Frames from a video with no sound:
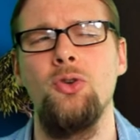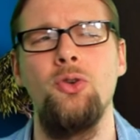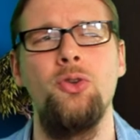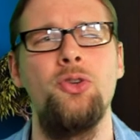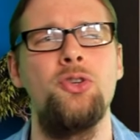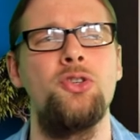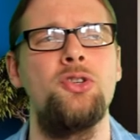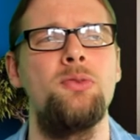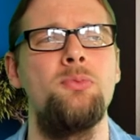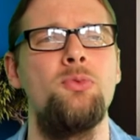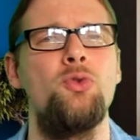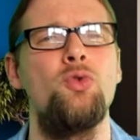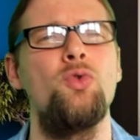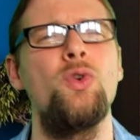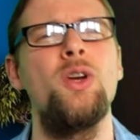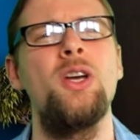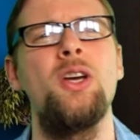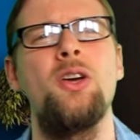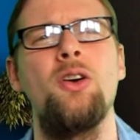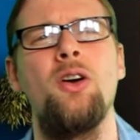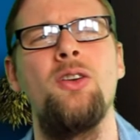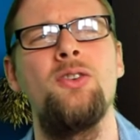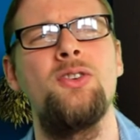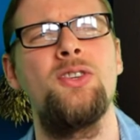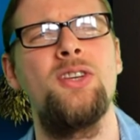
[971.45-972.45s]
There's some great
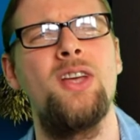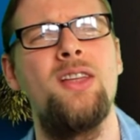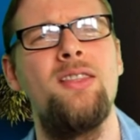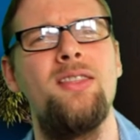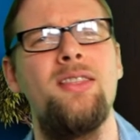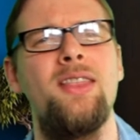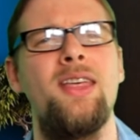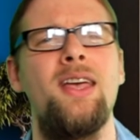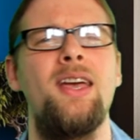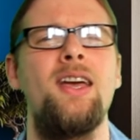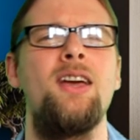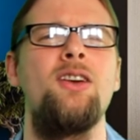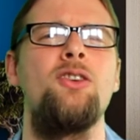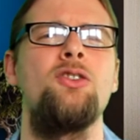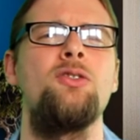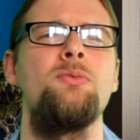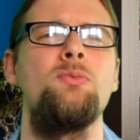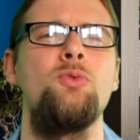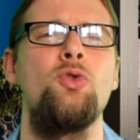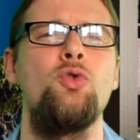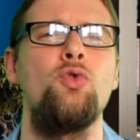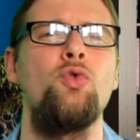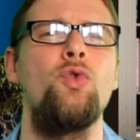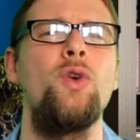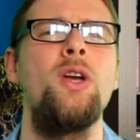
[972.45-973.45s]
content there, some
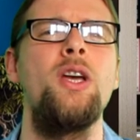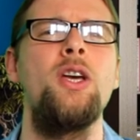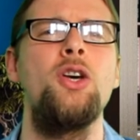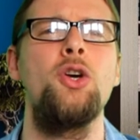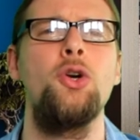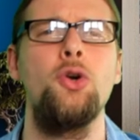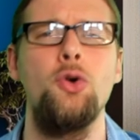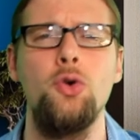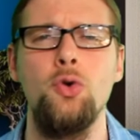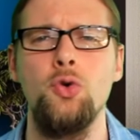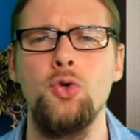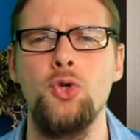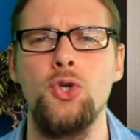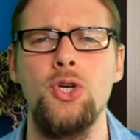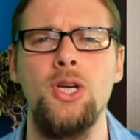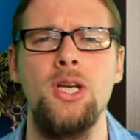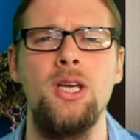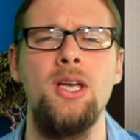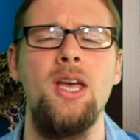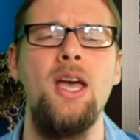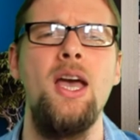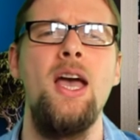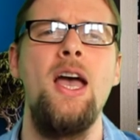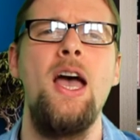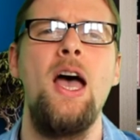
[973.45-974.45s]
great coaching